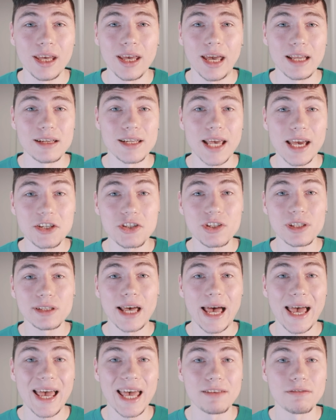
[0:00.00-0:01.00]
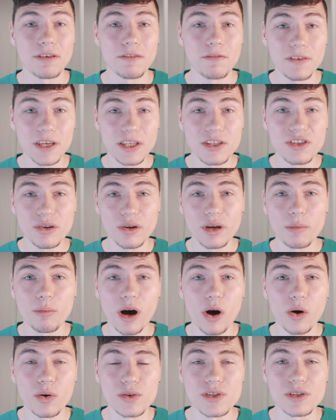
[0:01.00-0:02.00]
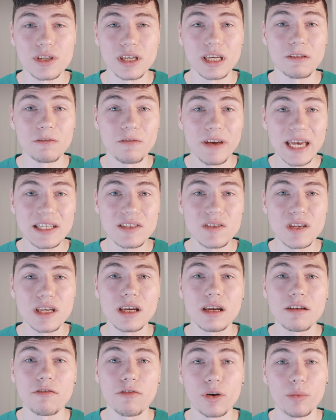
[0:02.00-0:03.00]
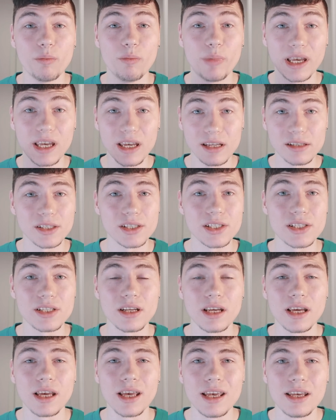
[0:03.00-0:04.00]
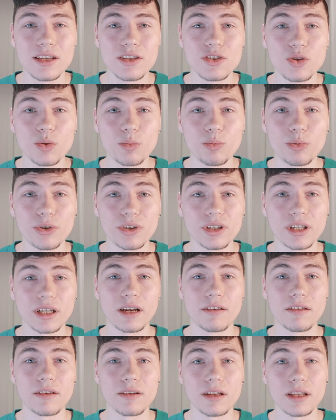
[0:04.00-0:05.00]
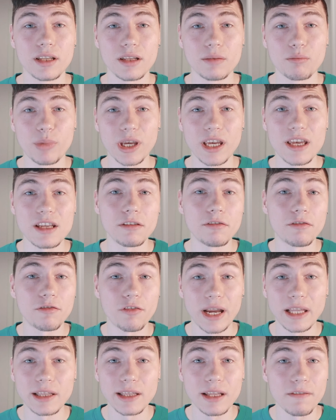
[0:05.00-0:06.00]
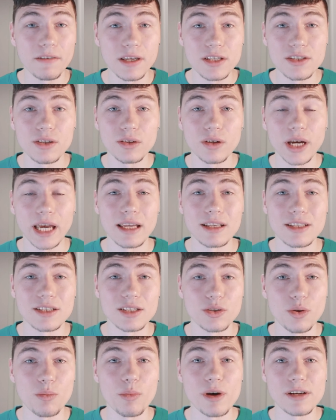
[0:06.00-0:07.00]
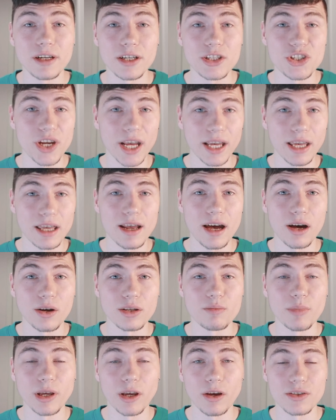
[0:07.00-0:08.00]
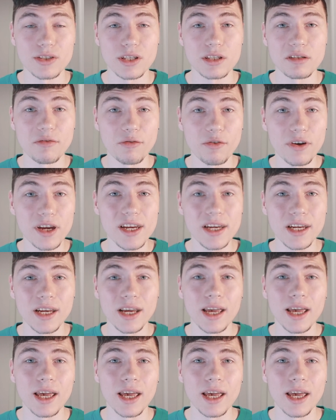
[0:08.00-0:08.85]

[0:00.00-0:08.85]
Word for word: And actually I have a video about investing for beginners, super beginner friendly video, and you better check it out because it's free